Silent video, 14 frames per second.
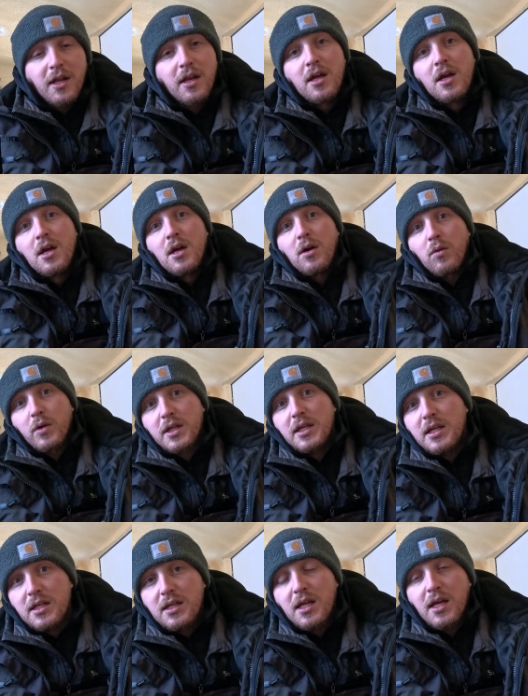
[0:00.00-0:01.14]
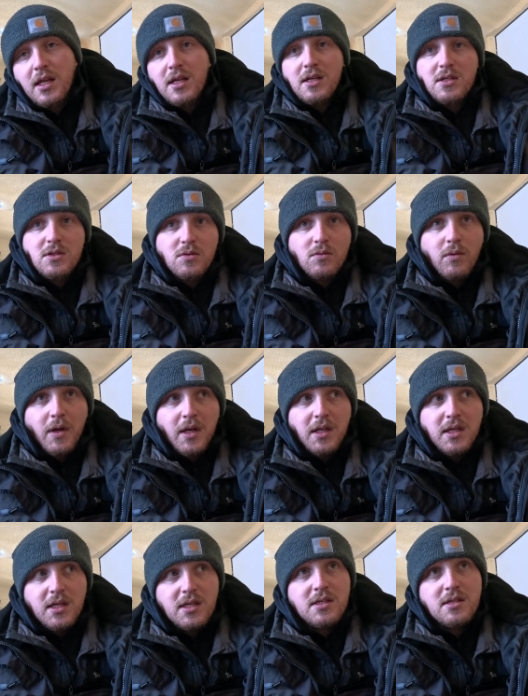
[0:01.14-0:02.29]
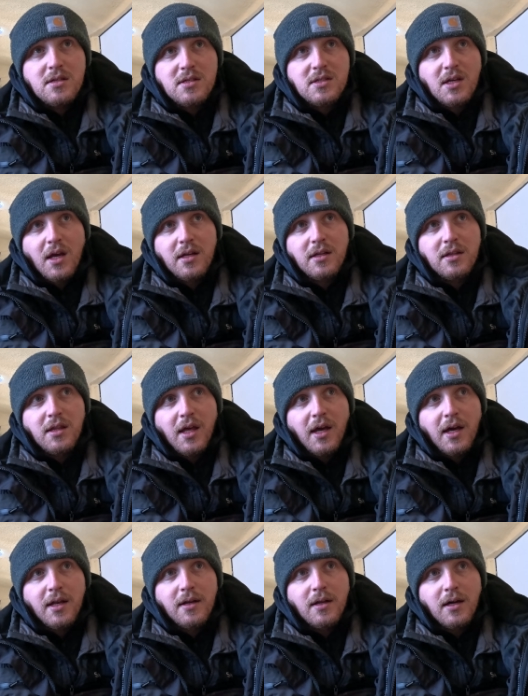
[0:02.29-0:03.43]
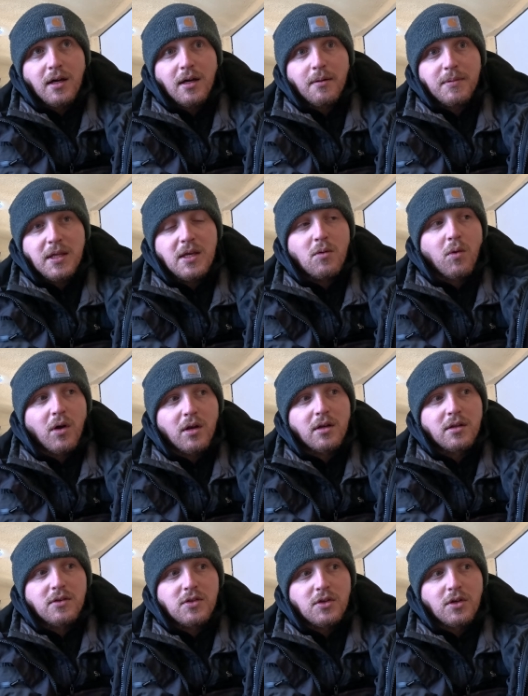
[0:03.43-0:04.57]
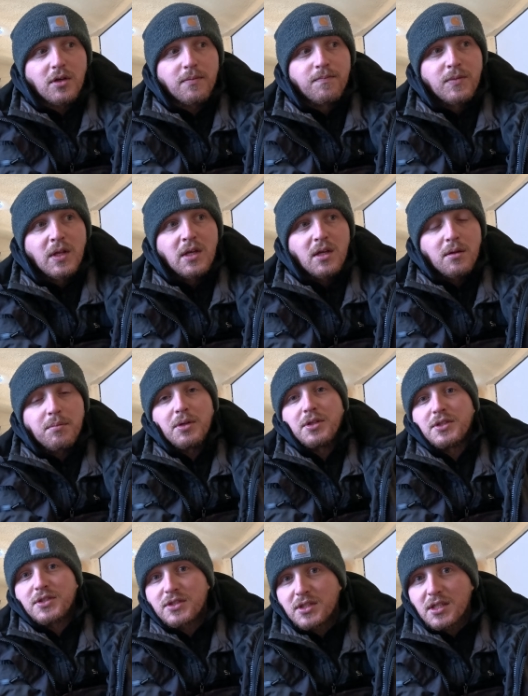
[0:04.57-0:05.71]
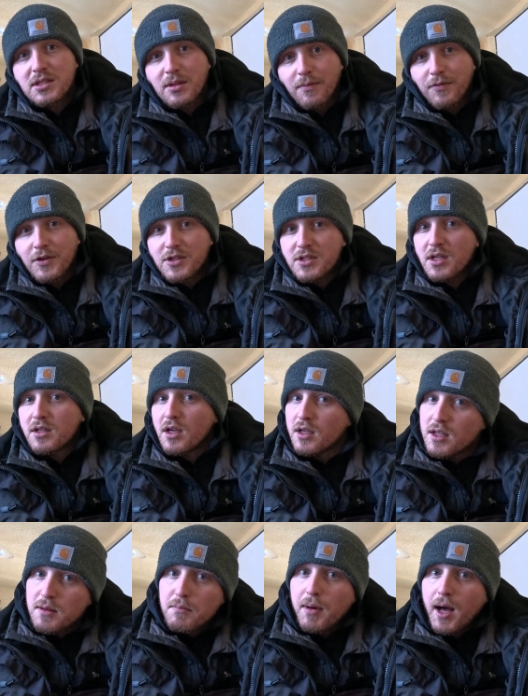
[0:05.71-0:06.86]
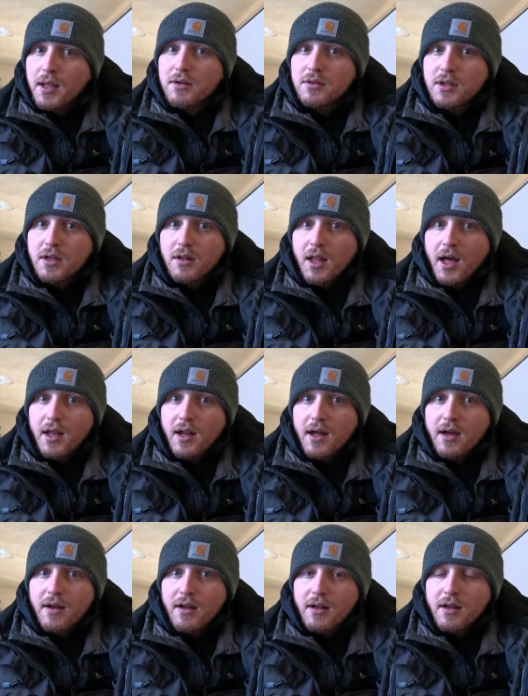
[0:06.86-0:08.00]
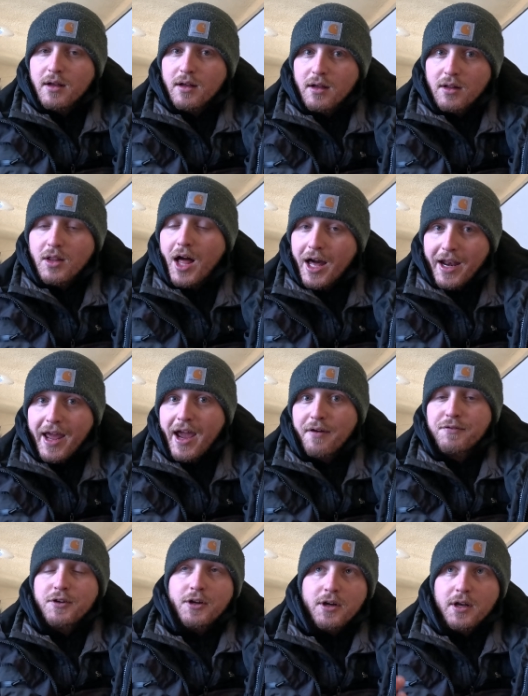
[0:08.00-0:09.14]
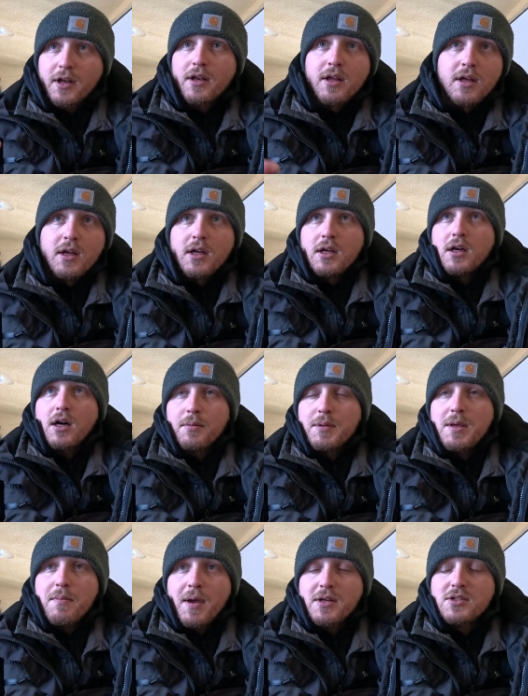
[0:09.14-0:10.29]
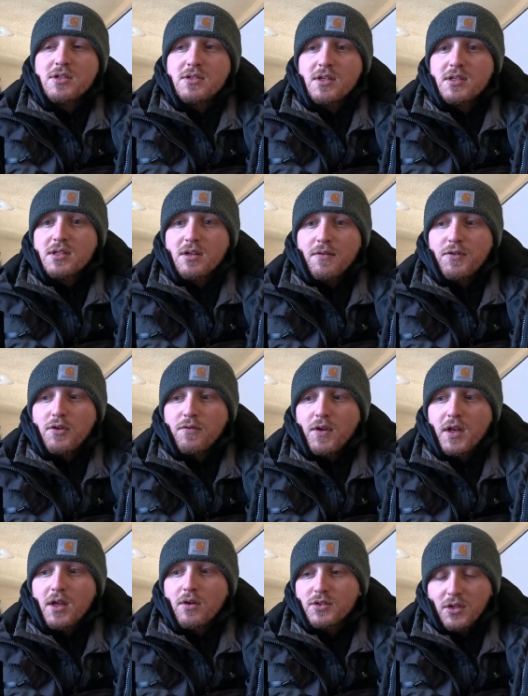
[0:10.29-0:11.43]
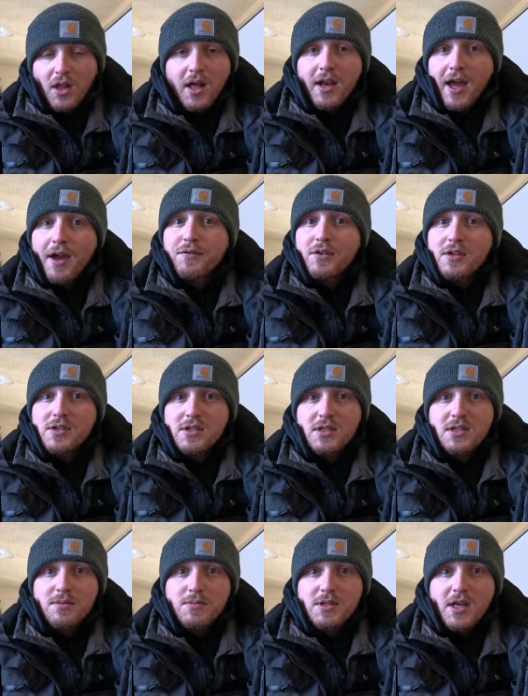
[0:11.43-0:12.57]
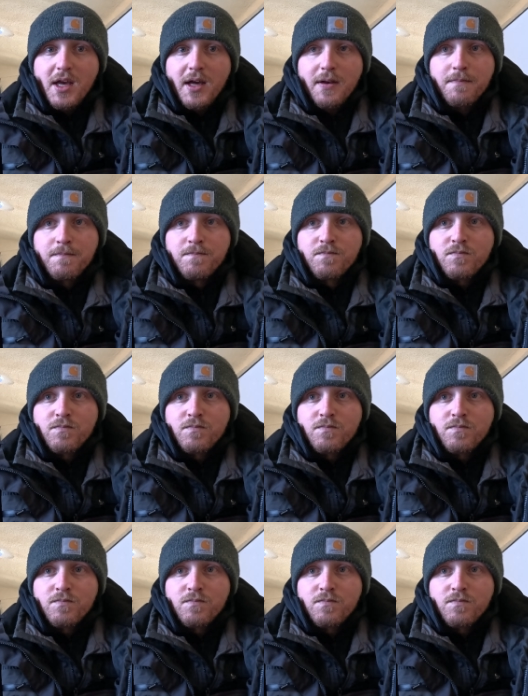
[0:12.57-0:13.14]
And what he did is, when he decided that he wanted to build a system for Sitka, he modeled it a lot after, and he mentions this in a few videos, a lot after the systems that